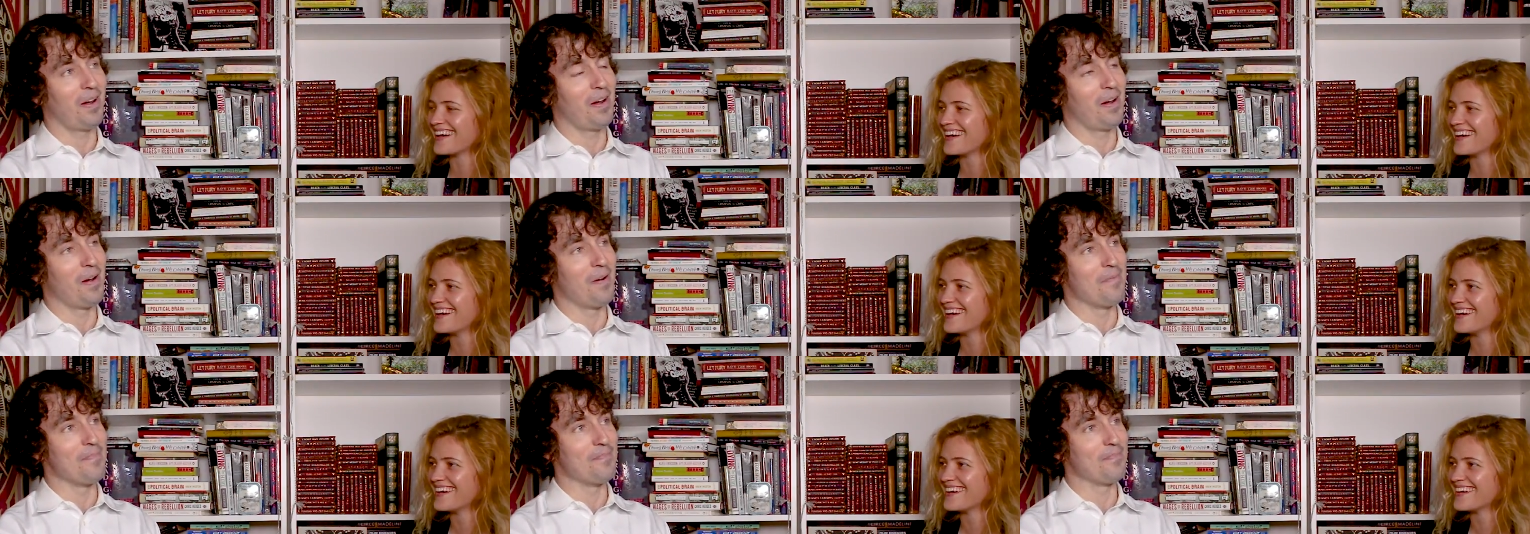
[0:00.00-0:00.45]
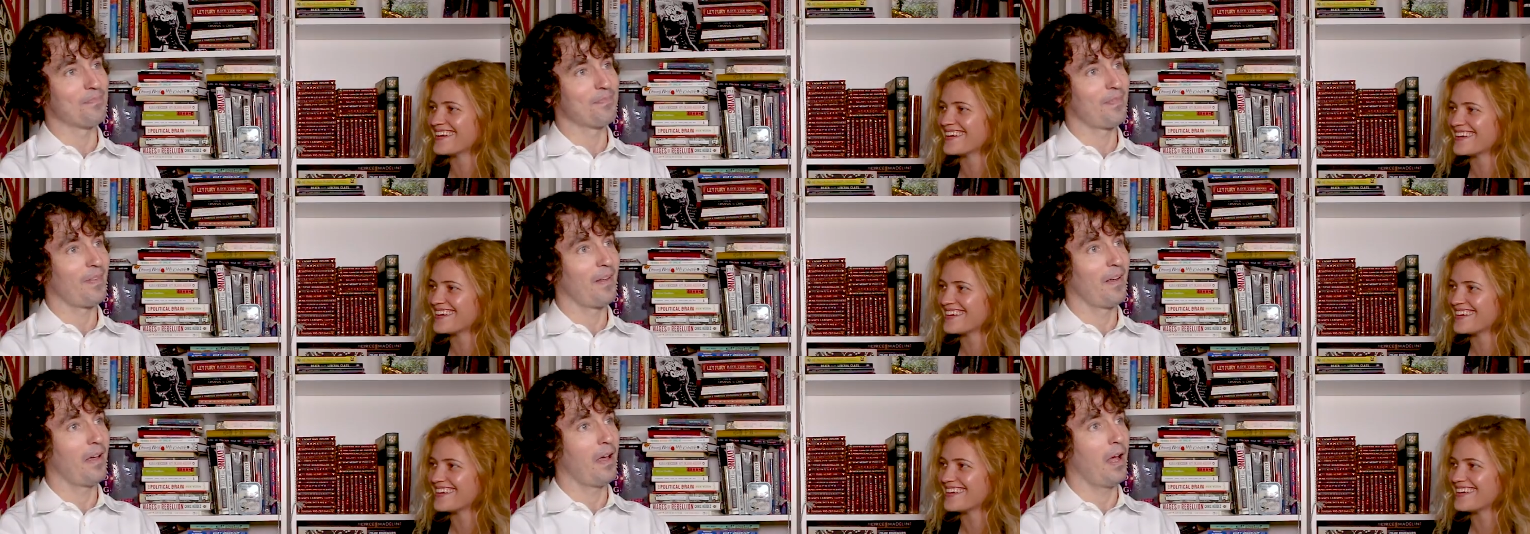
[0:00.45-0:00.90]
Speaker 1: um,
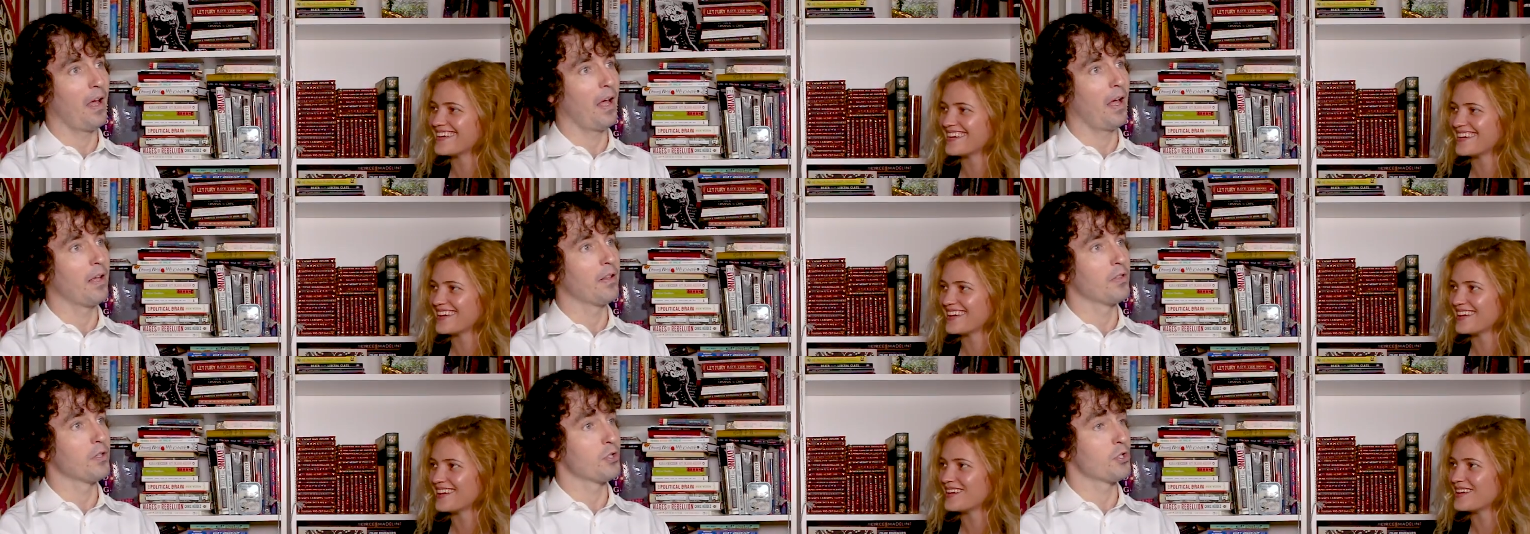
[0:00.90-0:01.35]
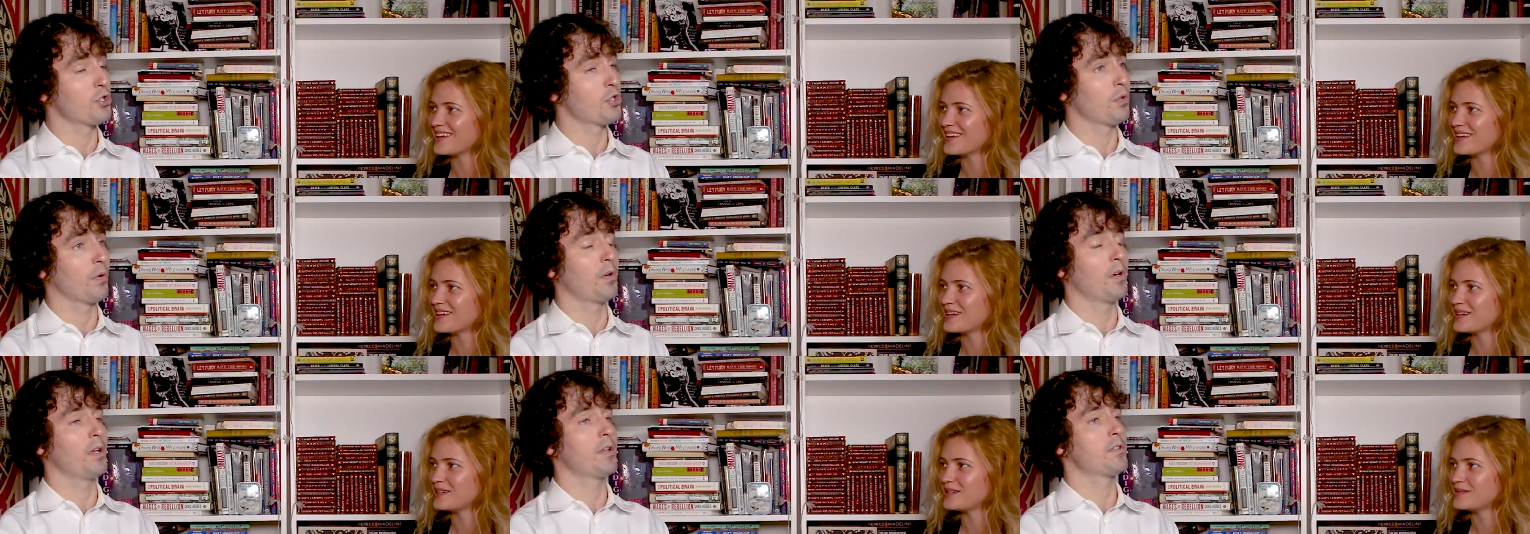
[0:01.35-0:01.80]
and the
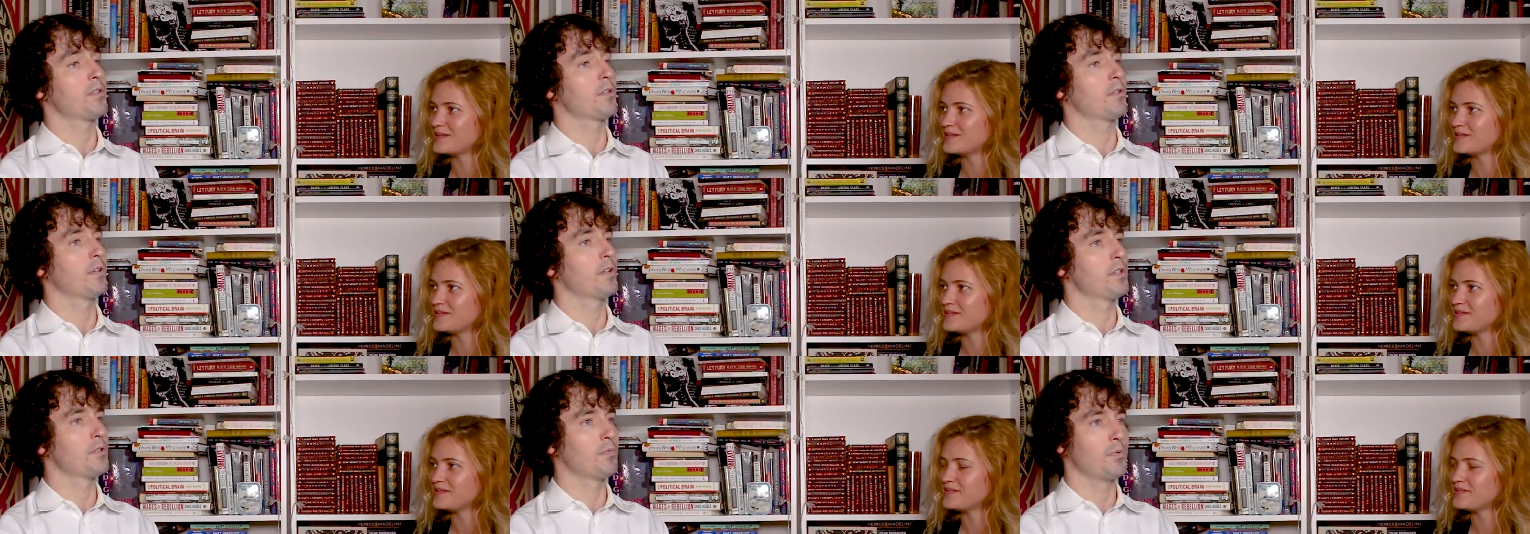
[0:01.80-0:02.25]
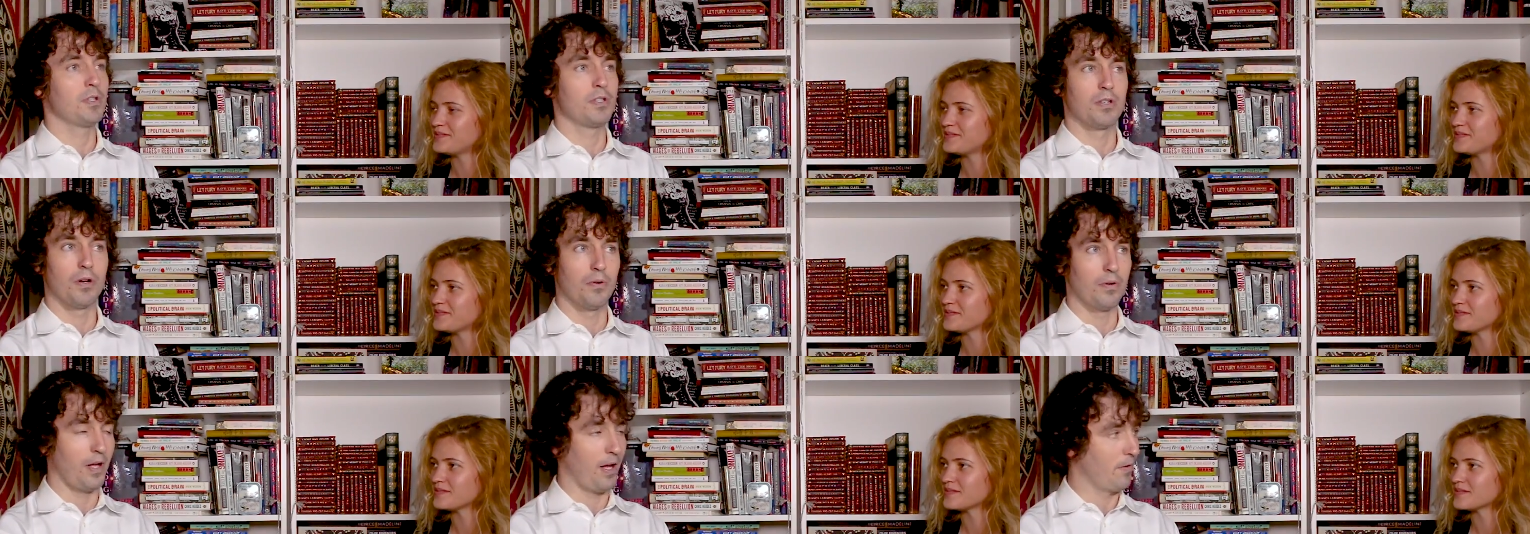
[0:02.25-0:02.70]
short answer is we
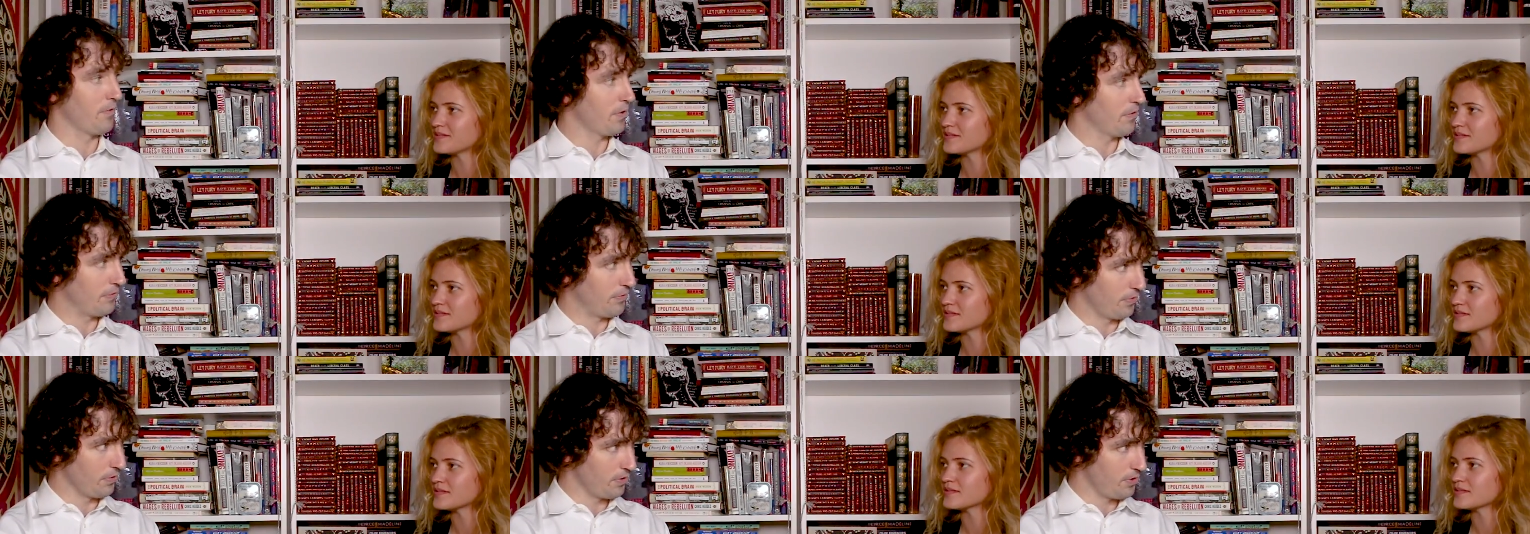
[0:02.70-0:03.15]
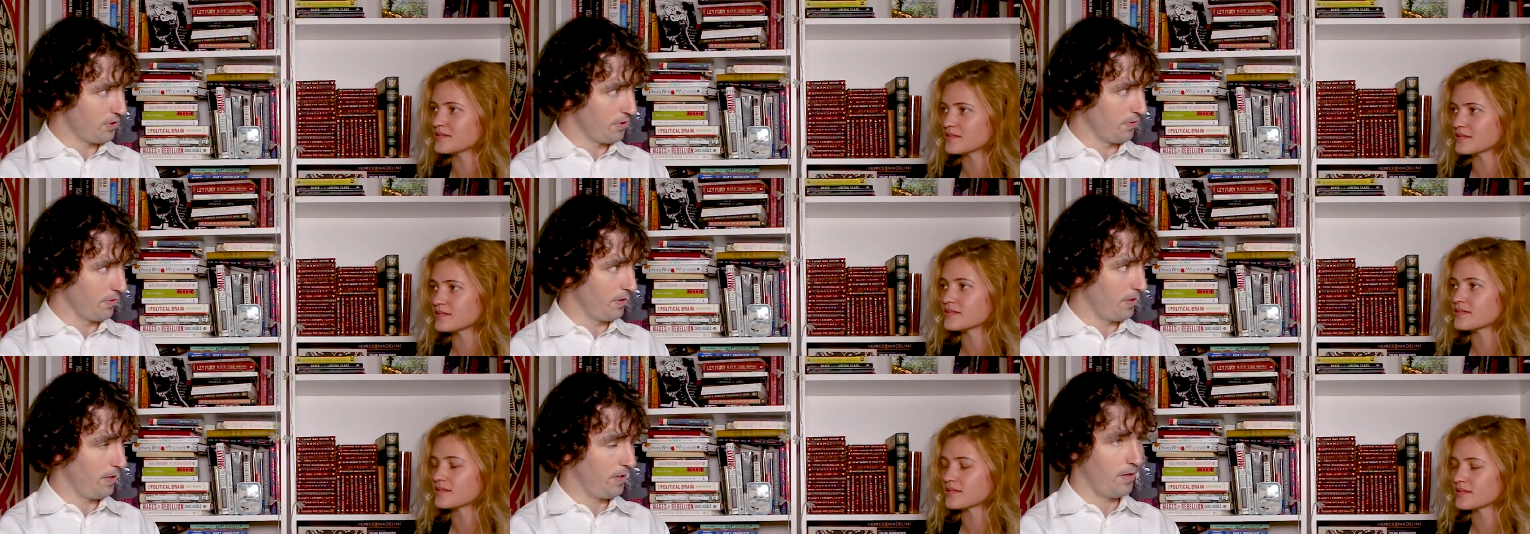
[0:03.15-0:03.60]
don't have the full
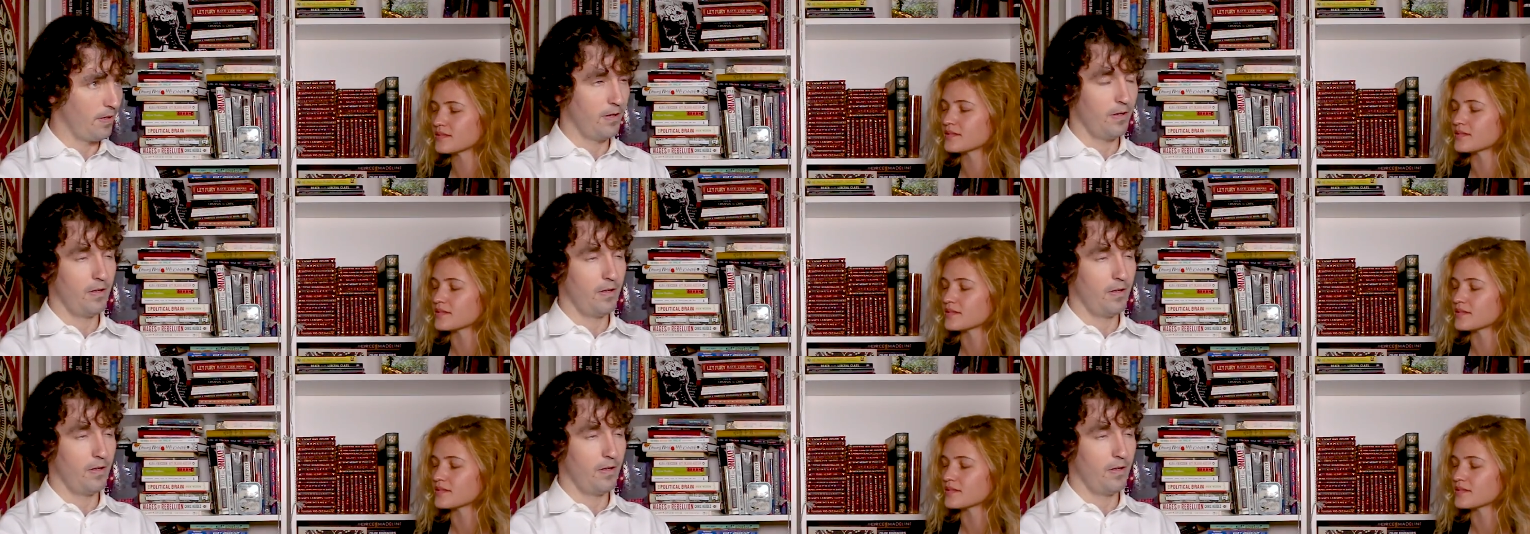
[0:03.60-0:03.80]
story.